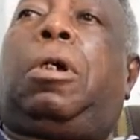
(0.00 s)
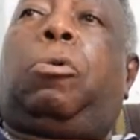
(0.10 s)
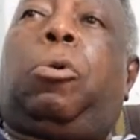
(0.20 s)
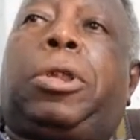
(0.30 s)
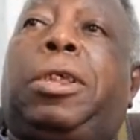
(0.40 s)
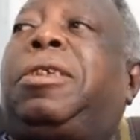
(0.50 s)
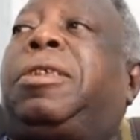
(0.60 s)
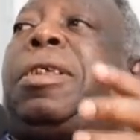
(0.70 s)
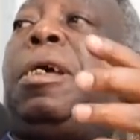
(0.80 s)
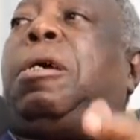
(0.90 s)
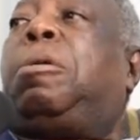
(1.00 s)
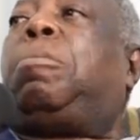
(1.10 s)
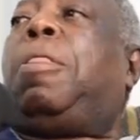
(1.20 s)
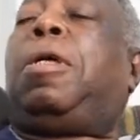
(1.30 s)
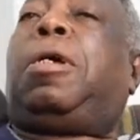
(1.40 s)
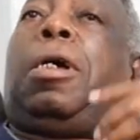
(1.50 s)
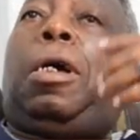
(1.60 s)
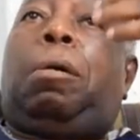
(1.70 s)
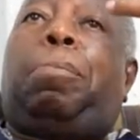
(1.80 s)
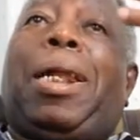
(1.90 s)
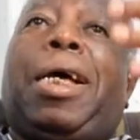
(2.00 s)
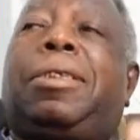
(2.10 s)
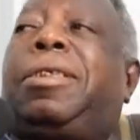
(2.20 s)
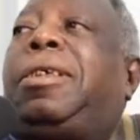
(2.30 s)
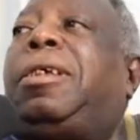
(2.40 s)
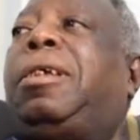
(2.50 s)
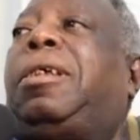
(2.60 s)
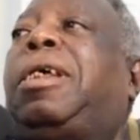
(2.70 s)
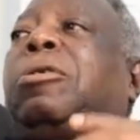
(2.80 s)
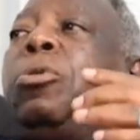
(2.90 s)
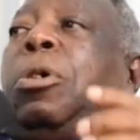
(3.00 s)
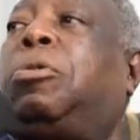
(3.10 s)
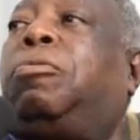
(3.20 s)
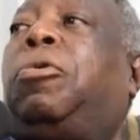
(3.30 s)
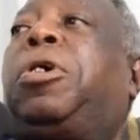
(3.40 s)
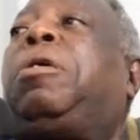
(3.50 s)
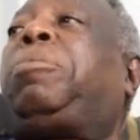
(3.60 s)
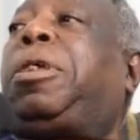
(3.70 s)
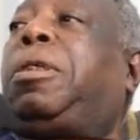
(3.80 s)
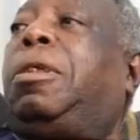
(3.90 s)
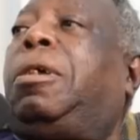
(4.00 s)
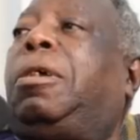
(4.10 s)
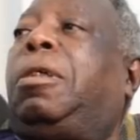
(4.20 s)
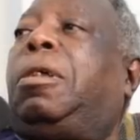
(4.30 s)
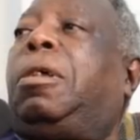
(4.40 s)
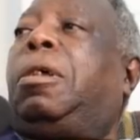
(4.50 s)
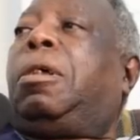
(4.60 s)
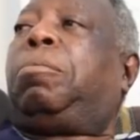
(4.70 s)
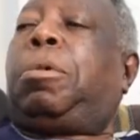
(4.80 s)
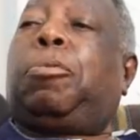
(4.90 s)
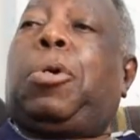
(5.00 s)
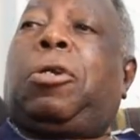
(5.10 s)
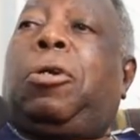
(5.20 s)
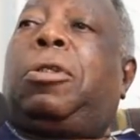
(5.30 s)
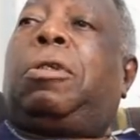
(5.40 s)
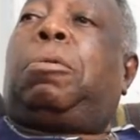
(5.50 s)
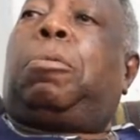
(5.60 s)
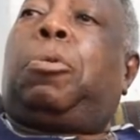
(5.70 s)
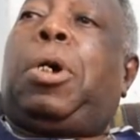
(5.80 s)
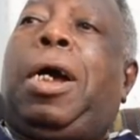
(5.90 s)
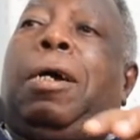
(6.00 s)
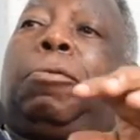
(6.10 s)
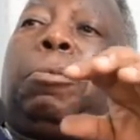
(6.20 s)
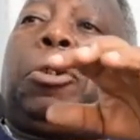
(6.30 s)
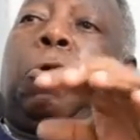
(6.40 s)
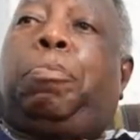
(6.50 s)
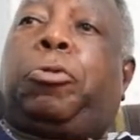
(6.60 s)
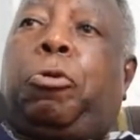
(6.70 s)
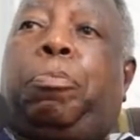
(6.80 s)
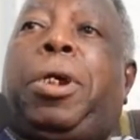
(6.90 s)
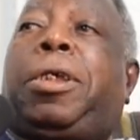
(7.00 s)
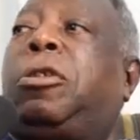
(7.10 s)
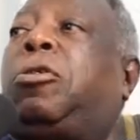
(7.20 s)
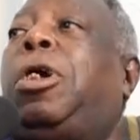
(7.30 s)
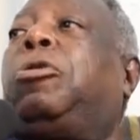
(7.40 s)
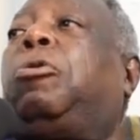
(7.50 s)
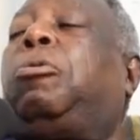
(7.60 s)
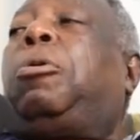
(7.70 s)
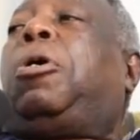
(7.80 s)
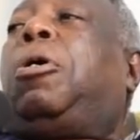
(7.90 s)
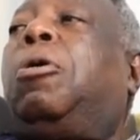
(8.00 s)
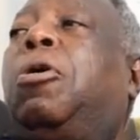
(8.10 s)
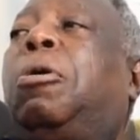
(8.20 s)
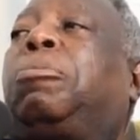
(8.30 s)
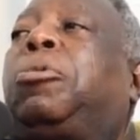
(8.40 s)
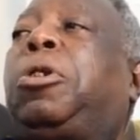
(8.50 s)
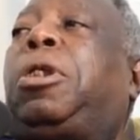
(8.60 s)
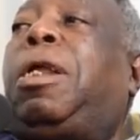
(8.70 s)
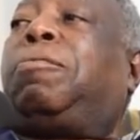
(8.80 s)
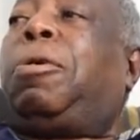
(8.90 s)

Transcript: quota system, balancing, and so on and so forth came in. People have to be suppressed not to come to the level